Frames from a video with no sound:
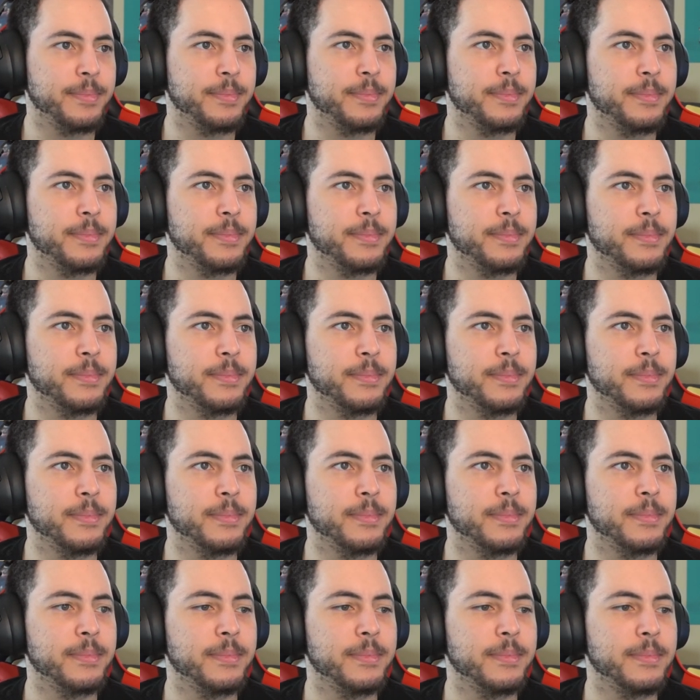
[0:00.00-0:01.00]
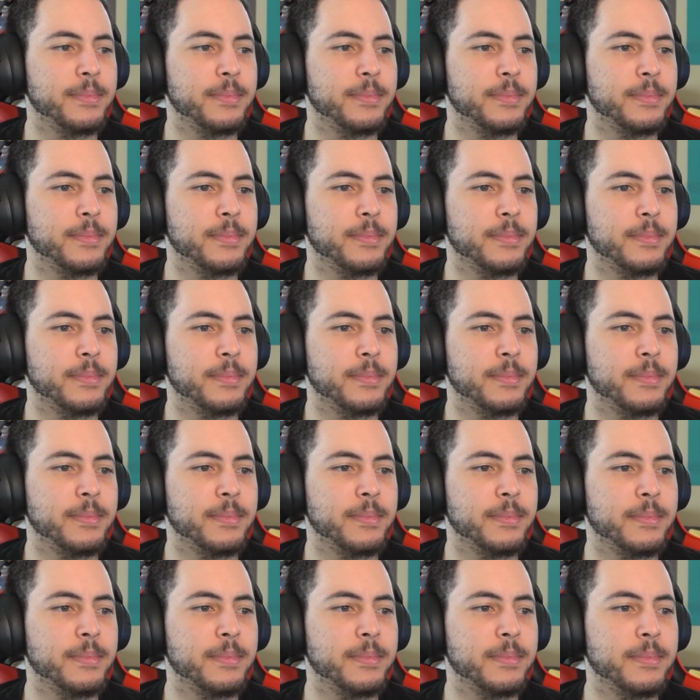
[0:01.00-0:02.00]

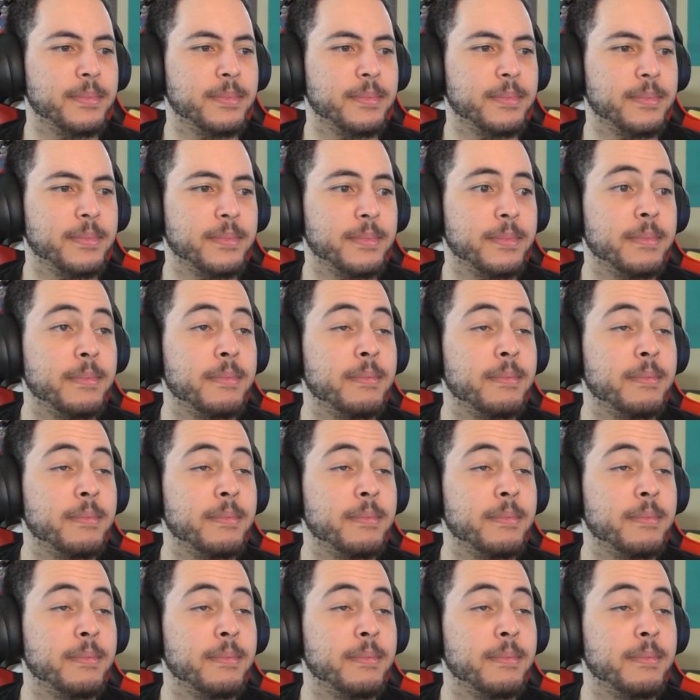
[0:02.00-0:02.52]
Nobody speaks.